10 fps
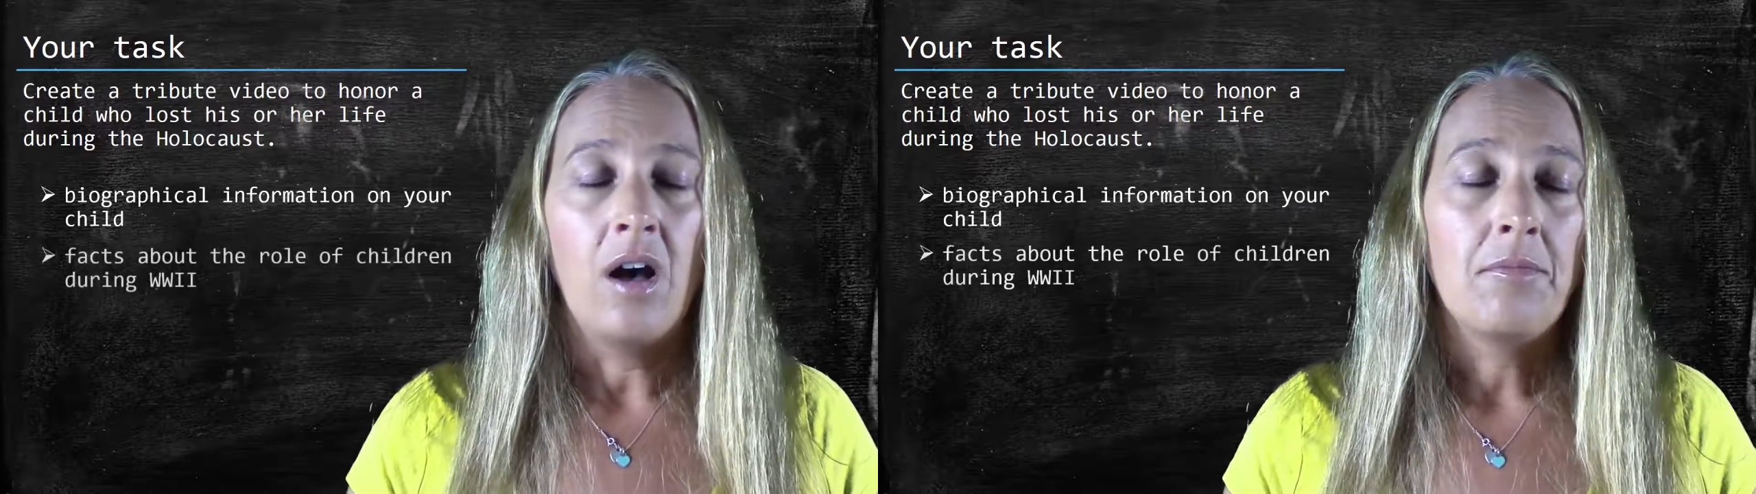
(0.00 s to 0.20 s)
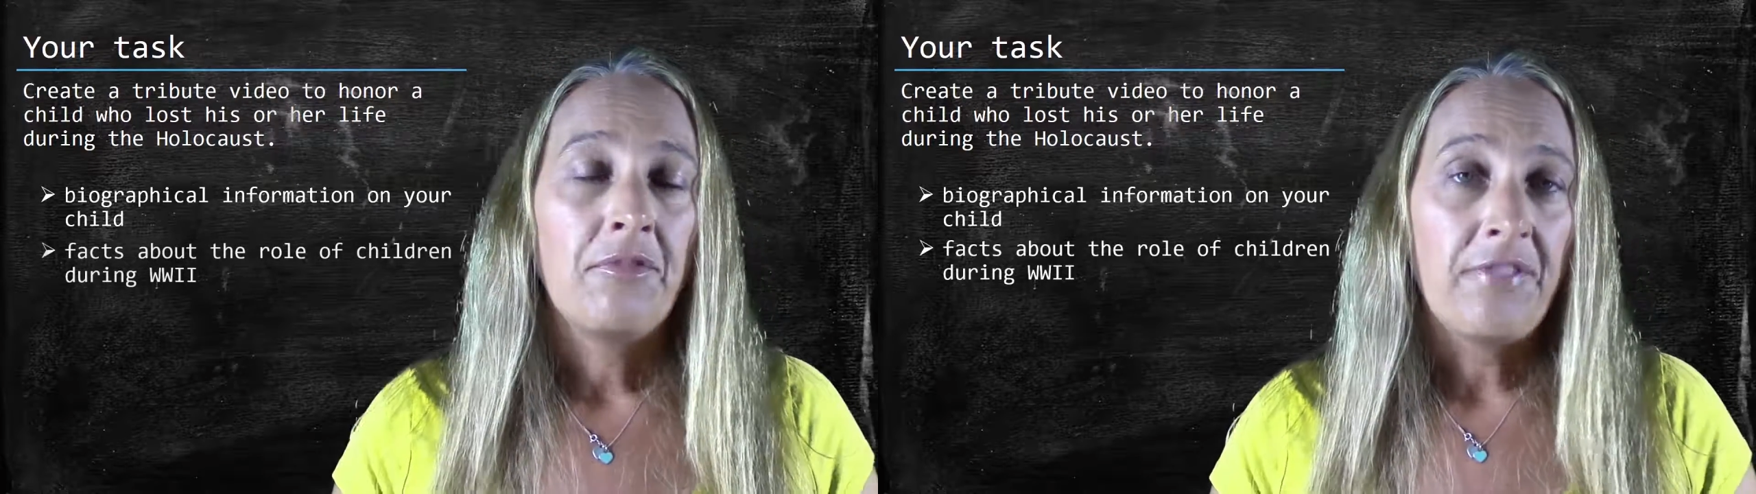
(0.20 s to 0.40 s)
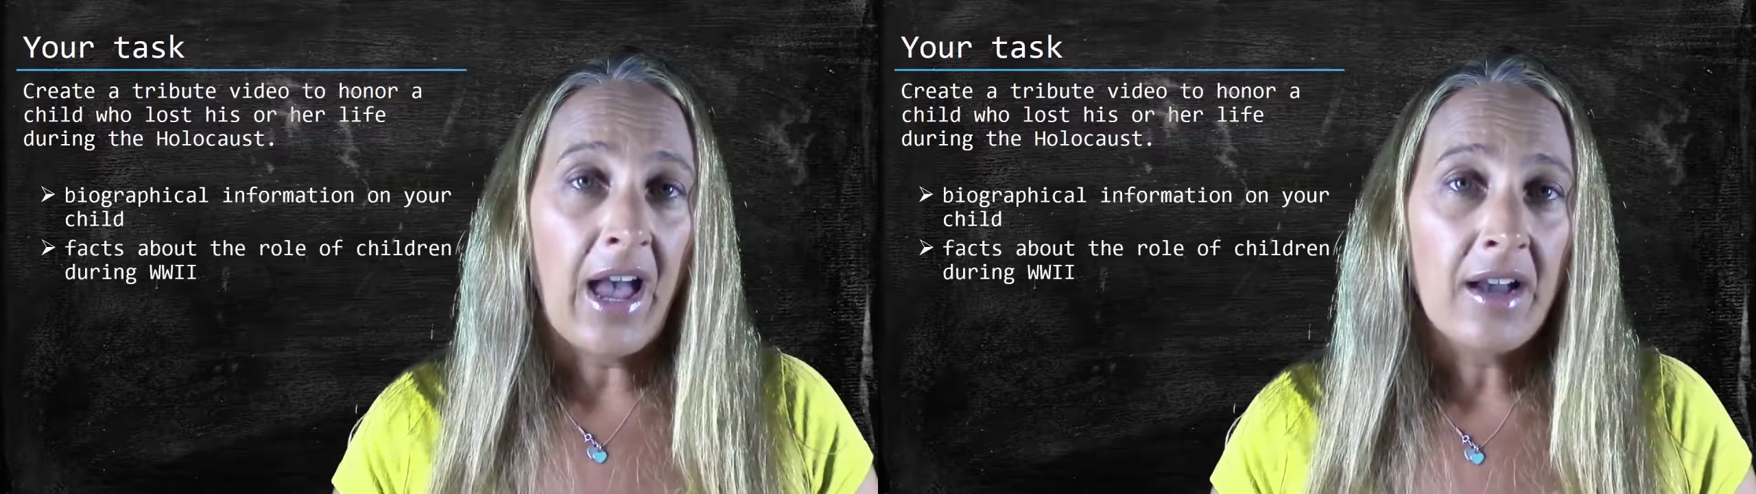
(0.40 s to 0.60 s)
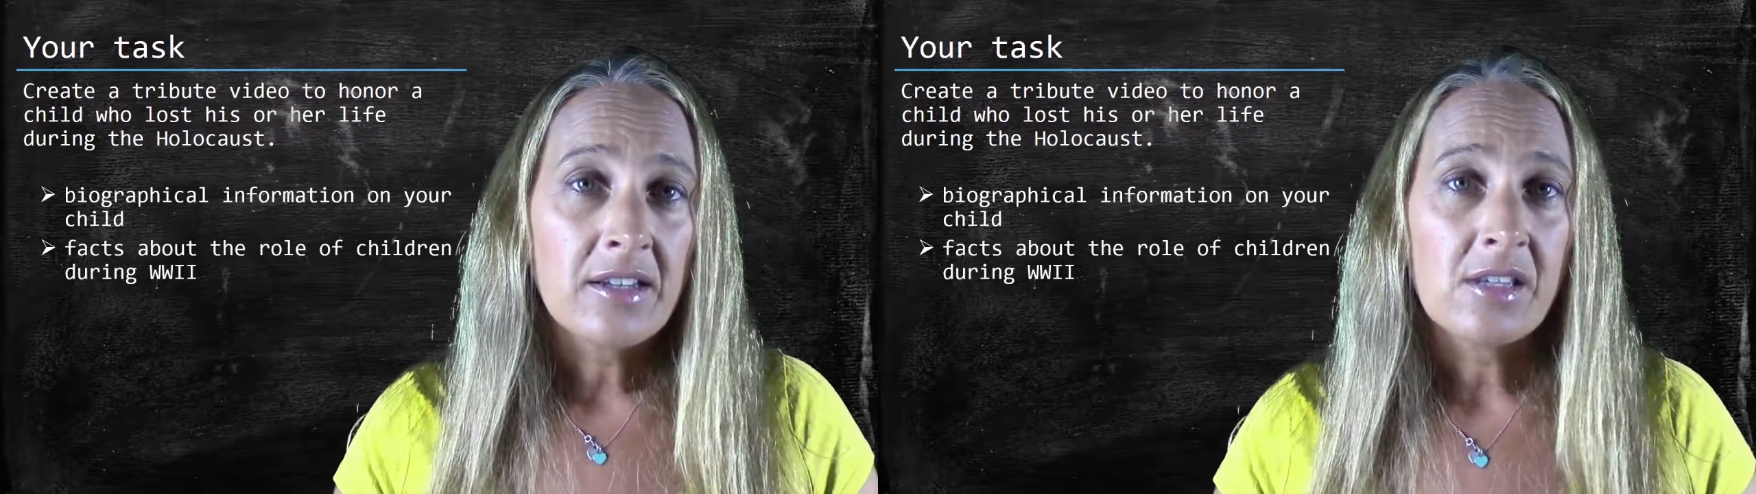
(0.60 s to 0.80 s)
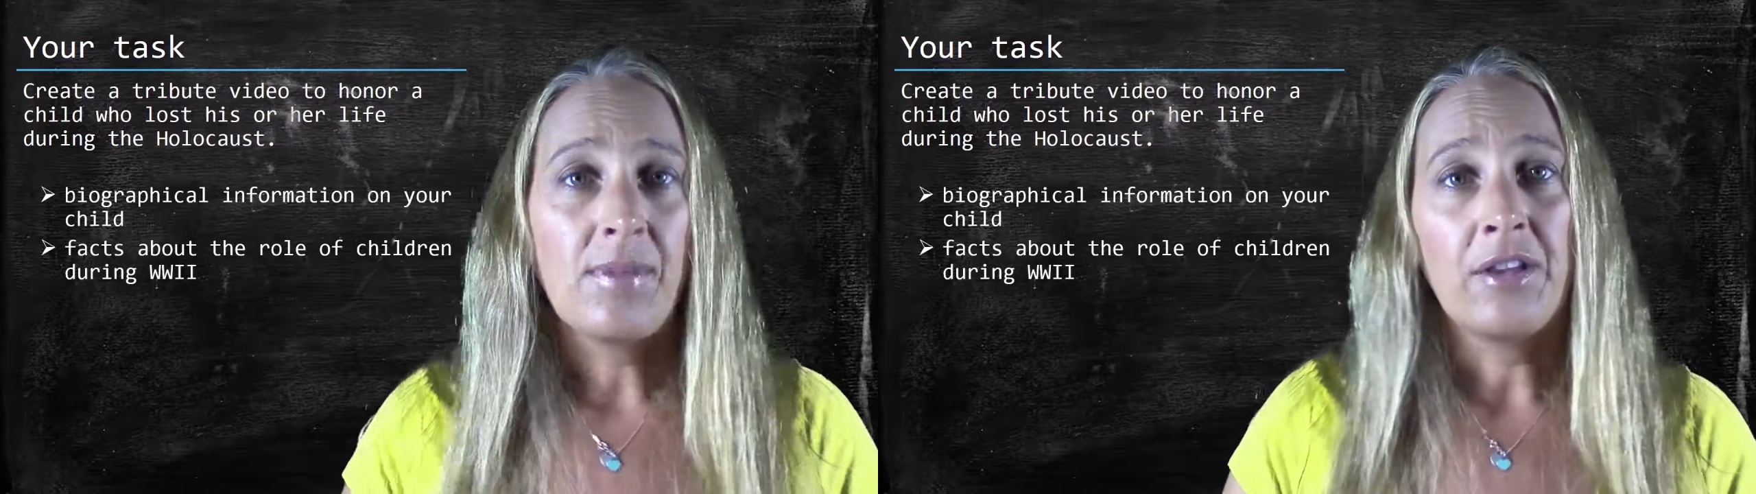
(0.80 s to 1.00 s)

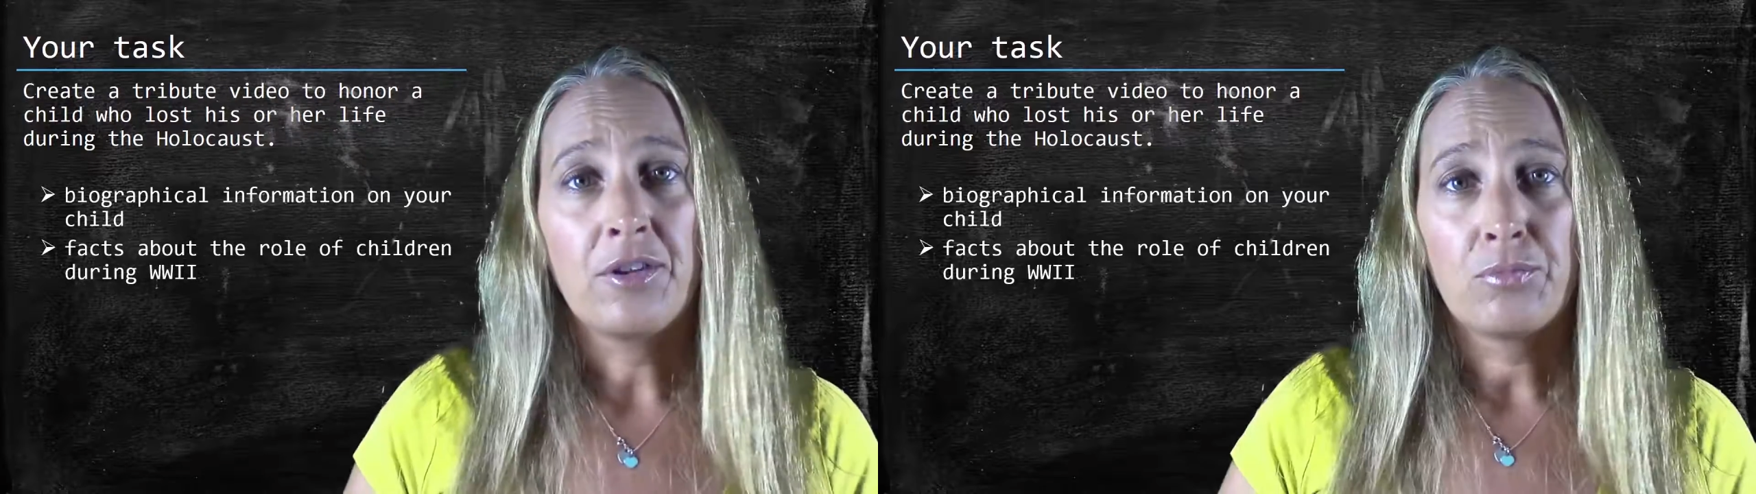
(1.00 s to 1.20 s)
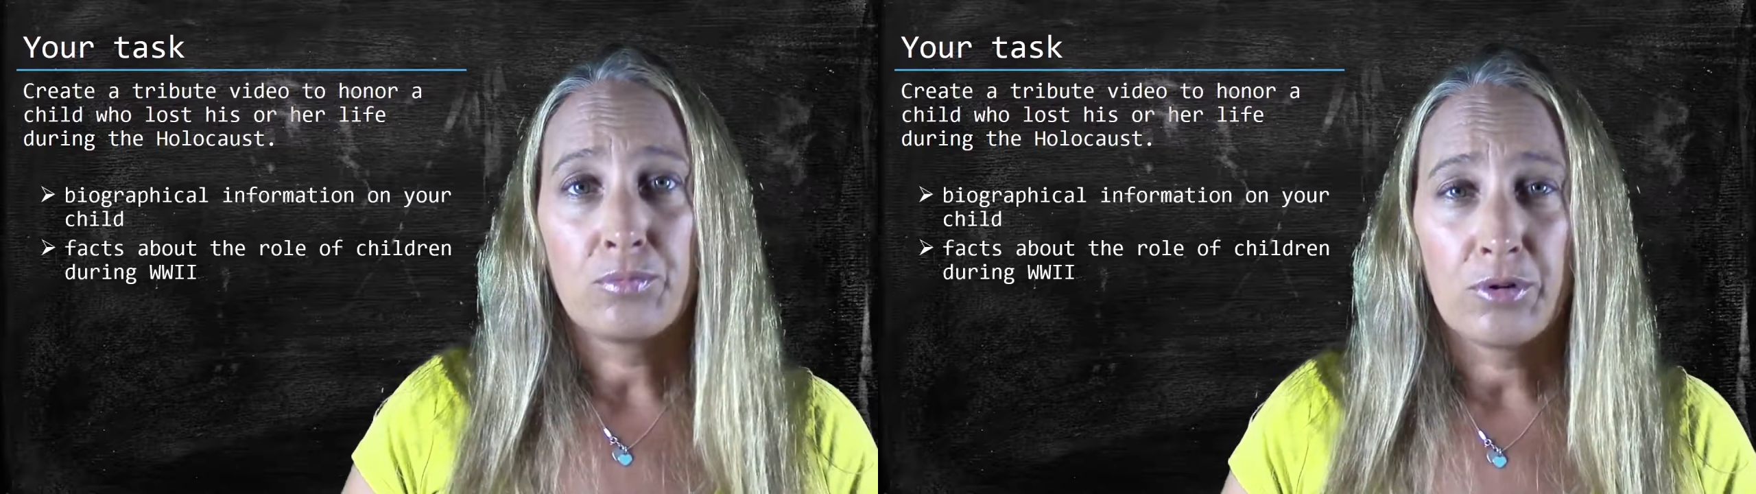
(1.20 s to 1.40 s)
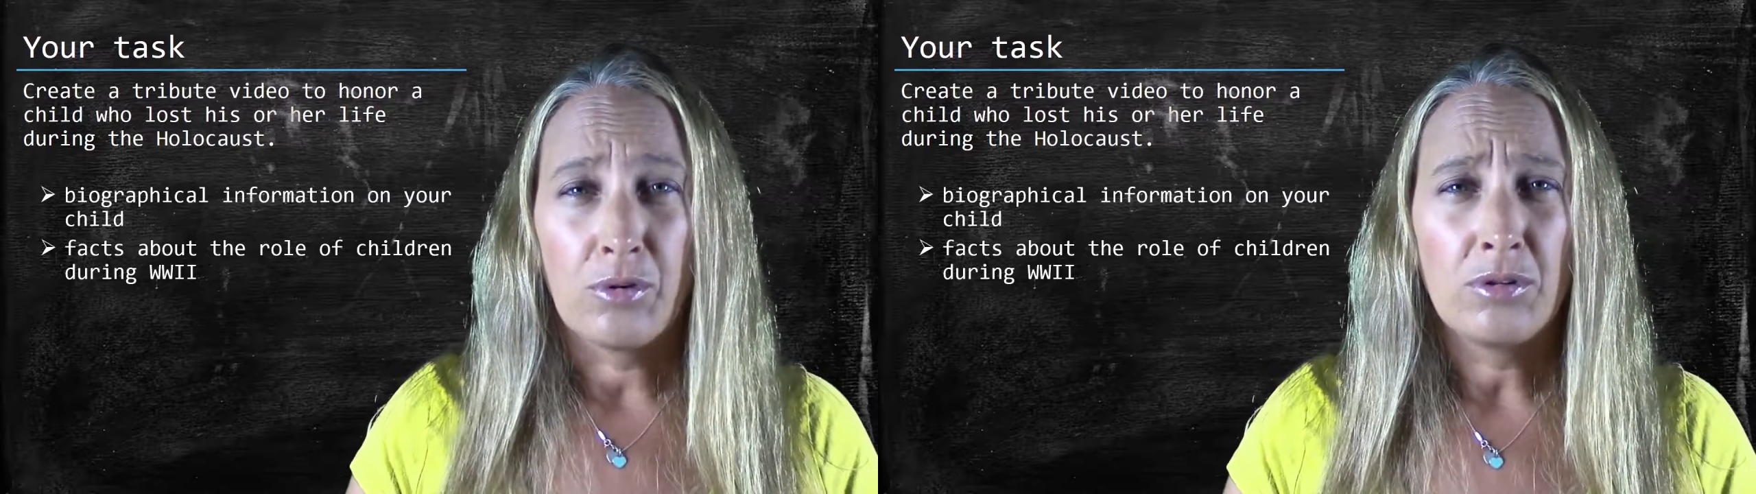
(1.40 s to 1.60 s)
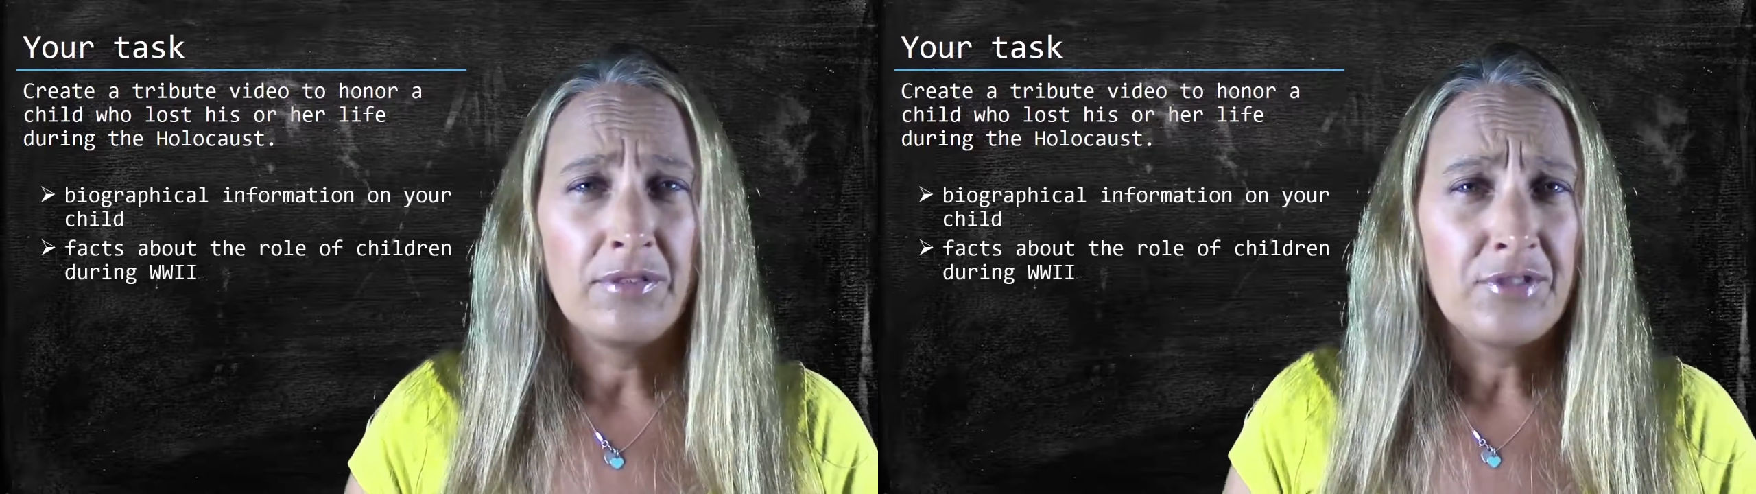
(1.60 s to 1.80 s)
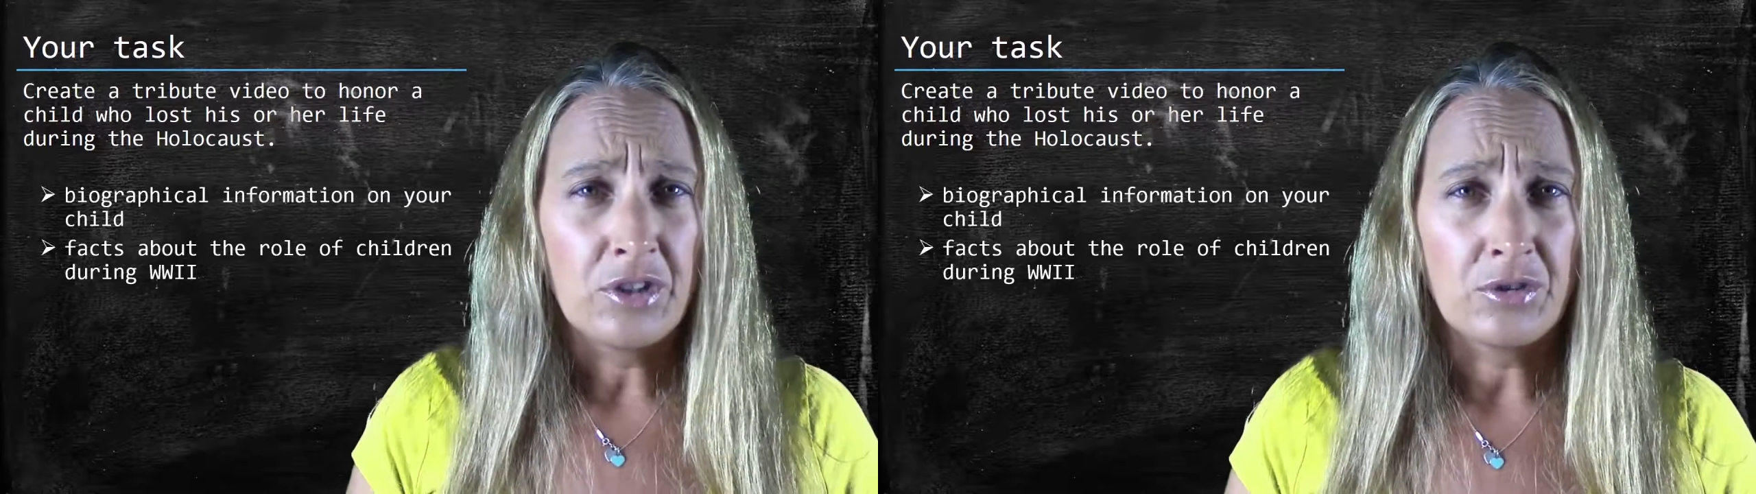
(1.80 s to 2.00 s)
facts about the role
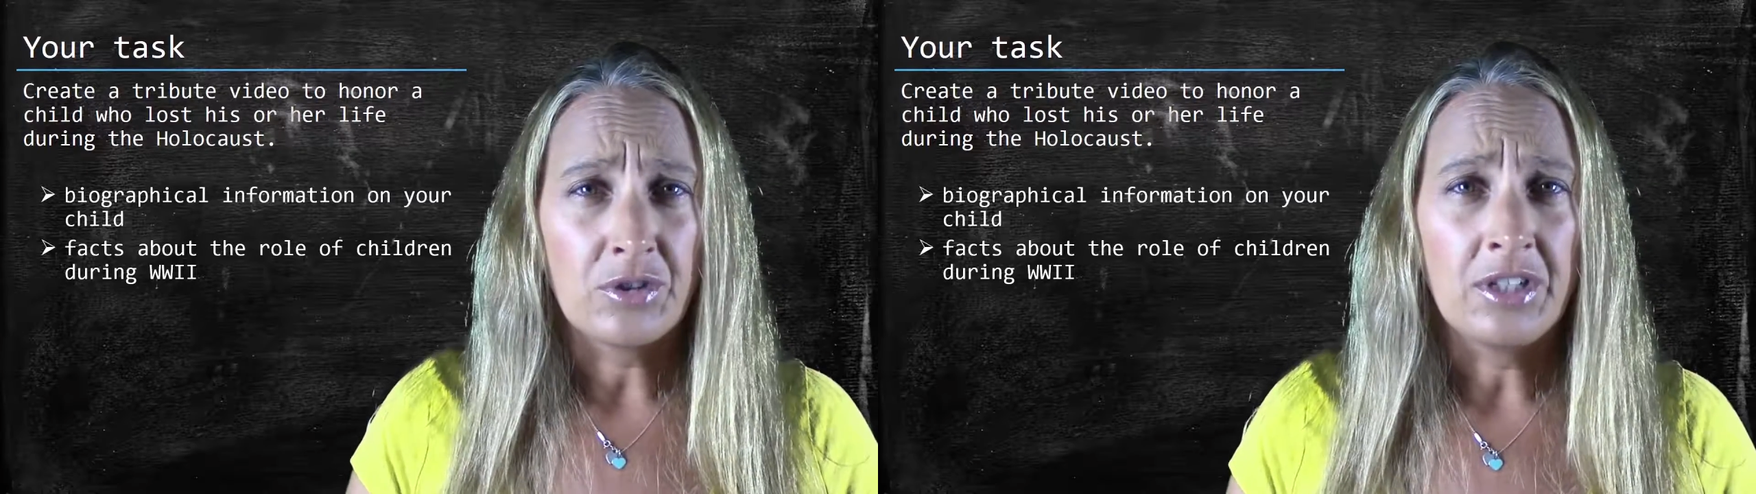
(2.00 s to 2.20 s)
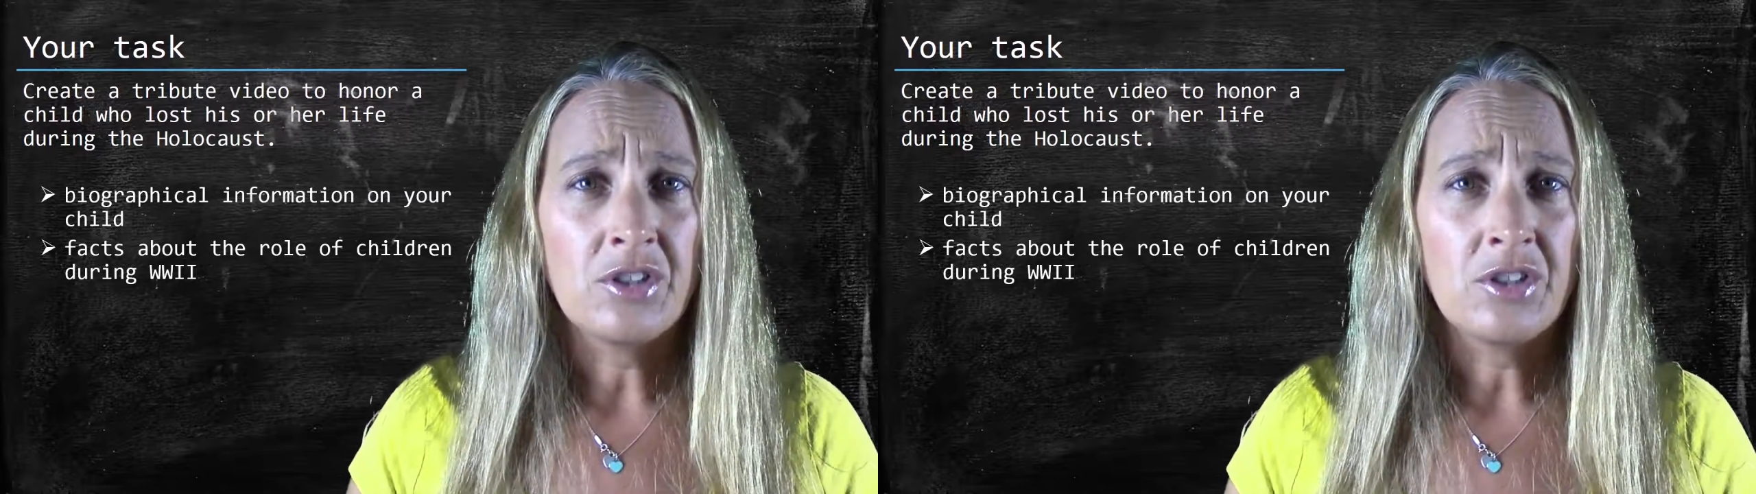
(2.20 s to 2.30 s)
of children